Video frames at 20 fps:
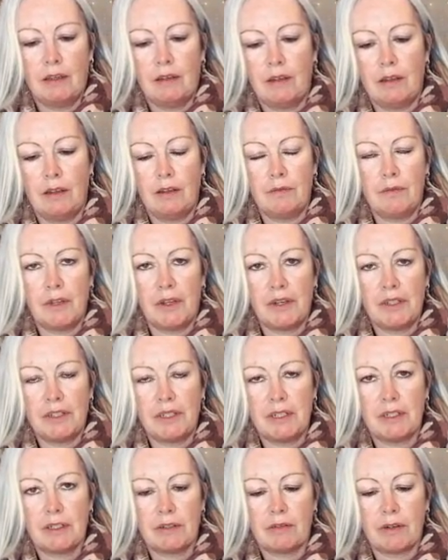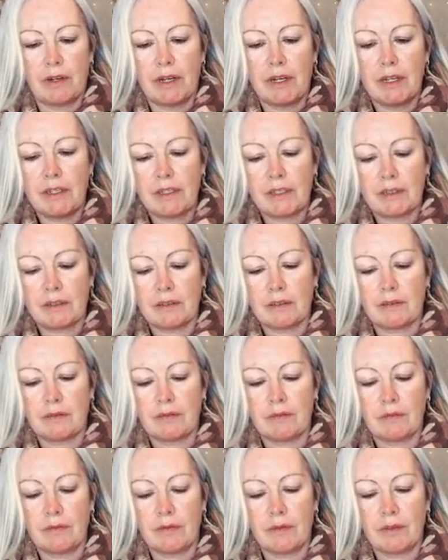90 degrees,
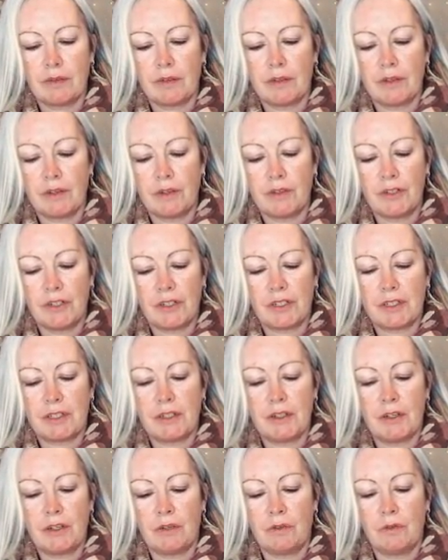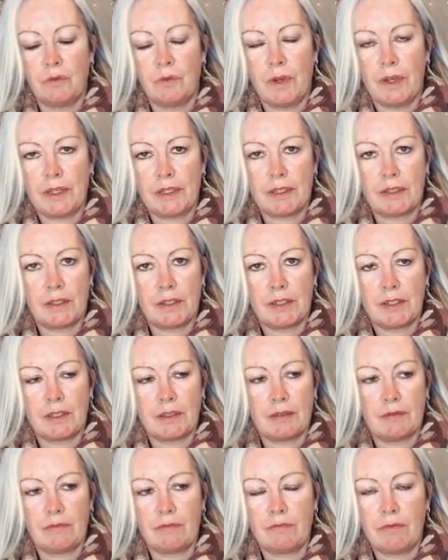just you can always just
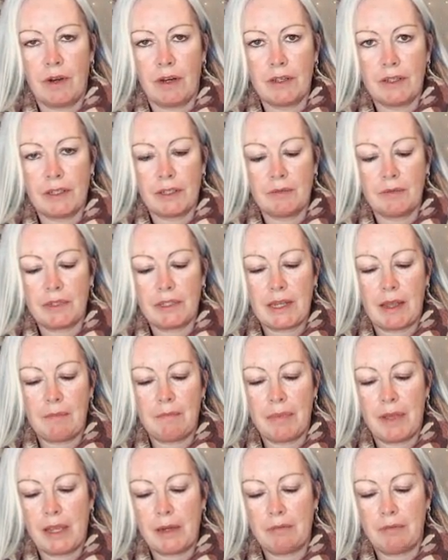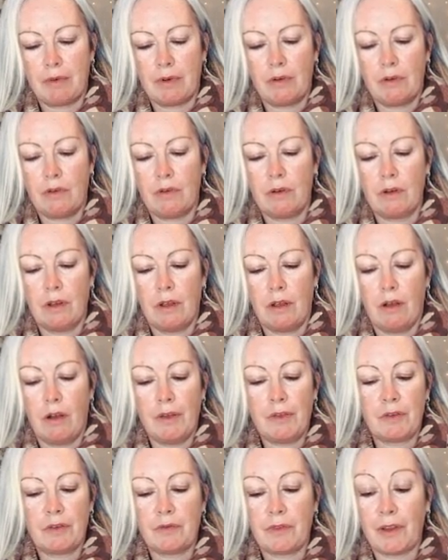run some sandpaper along
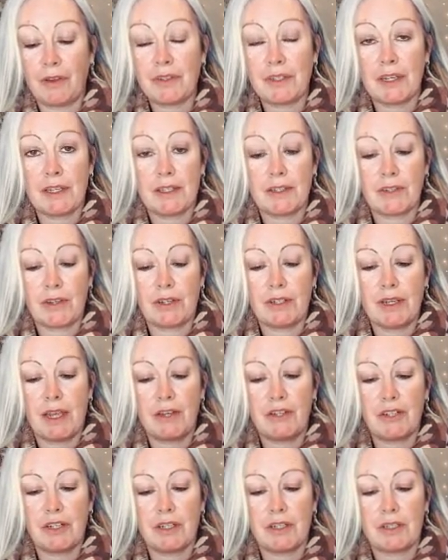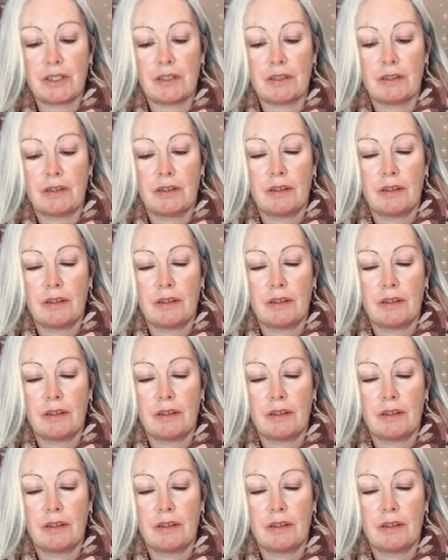either of those inside edges.